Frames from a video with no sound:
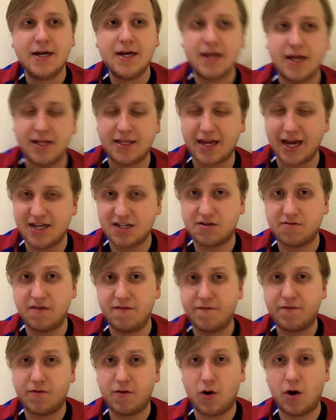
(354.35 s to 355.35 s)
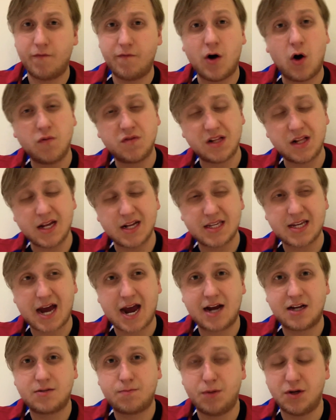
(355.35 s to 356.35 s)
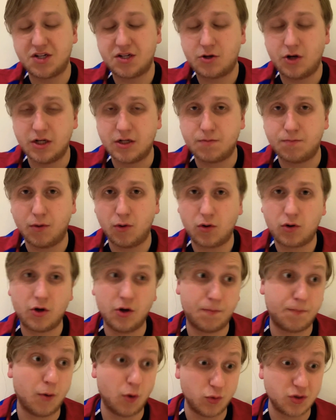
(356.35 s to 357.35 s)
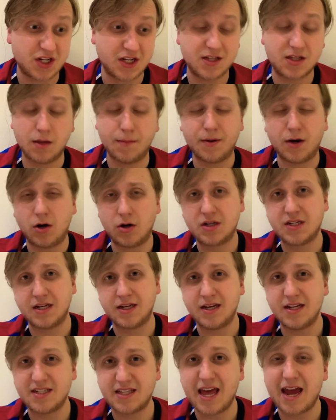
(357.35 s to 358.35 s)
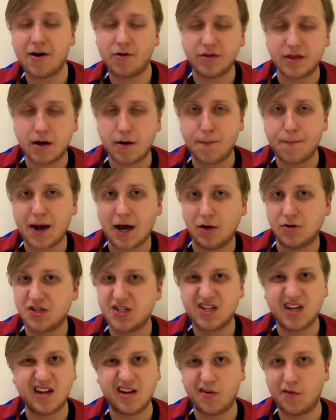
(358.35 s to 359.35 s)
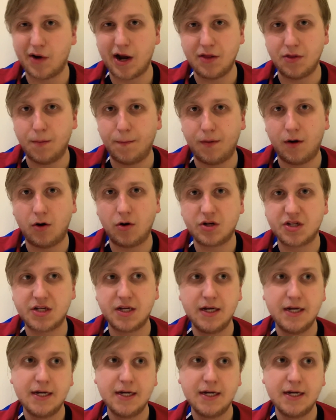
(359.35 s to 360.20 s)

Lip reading: He gets involved in the attacks, puts good balls into the box, and is there or thereabouts around the box.